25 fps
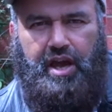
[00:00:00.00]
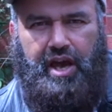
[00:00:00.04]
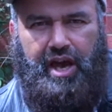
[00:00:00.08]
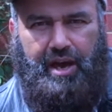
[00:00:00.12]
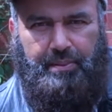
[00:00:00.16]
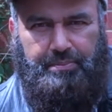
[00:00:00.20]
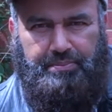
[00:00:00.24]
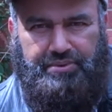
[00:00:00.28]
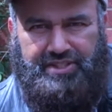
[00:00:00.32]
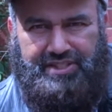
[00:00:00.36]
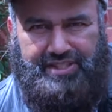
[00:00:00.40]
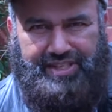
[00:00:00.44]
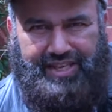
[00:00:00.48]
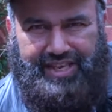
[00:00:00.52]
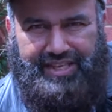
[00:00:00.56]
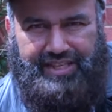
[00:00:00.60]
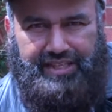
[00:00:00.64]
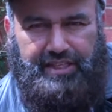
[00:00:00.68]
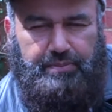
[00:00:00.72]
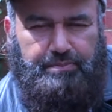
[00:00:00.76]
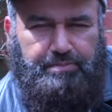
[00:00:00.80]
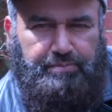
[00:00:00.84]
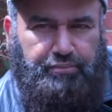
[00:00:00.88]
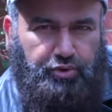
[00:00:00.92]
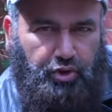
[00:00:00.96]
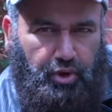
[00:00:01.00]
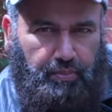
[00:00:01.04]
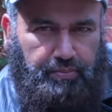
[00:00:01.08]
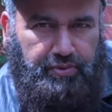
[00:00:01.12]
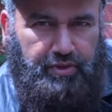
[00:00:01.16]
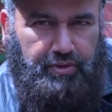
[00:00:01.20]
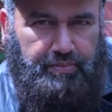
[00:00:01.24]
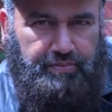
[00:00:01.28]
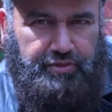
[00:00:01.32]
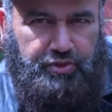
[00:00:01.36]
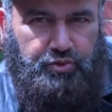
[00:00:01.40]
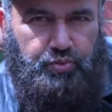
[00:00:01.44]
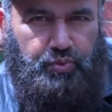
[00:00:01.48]
uptake
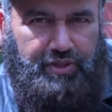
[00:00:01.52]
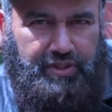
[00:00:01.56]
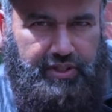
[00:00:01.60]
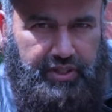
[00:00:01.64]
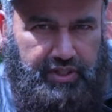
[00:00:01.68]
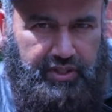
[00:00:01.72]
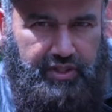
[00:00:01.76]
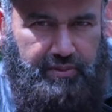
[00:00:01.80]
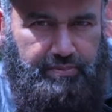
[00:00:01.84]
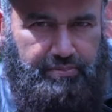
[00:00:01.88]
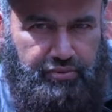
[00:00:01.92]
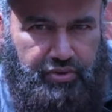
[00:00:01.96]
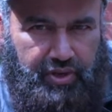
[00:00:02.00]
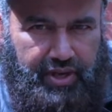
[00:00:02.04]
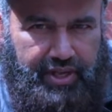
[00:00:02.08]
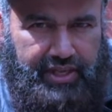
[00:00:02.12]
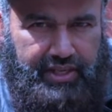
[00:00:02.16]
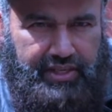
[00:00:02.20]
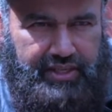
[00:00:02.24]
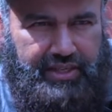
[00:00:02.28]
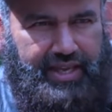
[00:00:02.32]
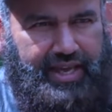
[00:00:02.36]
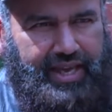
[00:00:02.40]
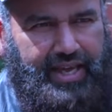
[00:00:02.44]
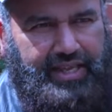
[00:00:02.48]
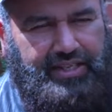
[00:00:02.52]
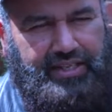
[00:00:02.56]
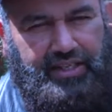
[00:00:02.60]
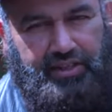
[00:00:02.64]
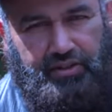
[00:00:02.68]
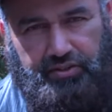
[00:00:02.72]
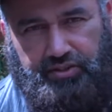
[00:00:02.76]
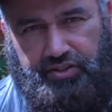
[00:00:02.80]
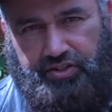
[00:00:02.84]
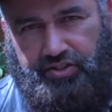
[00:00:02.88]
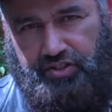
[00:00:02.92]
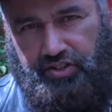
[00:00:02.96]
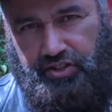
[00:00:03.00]
problems within the brain and
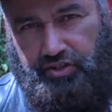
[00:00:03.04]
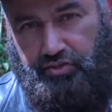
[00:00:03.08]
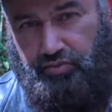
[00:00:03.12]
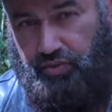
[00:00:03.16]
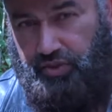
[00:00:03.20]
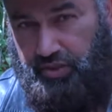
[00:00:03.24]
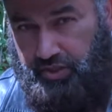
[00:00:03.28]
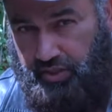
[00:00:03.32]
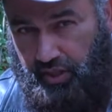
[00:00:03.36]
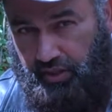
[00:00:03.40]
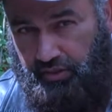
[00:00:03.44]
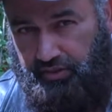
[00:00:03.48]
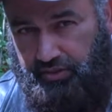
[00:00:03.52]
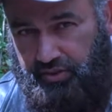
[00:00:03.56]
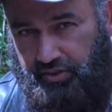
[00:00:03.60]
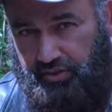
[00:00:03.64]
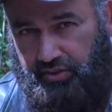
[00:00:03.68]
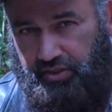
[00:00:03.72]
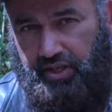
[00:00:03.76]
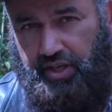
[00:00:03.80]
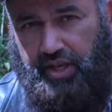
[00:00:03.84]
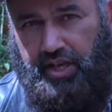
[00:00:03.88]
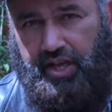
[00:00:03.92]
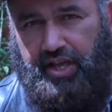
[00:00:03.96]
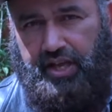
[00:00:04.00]
illnesses resultant,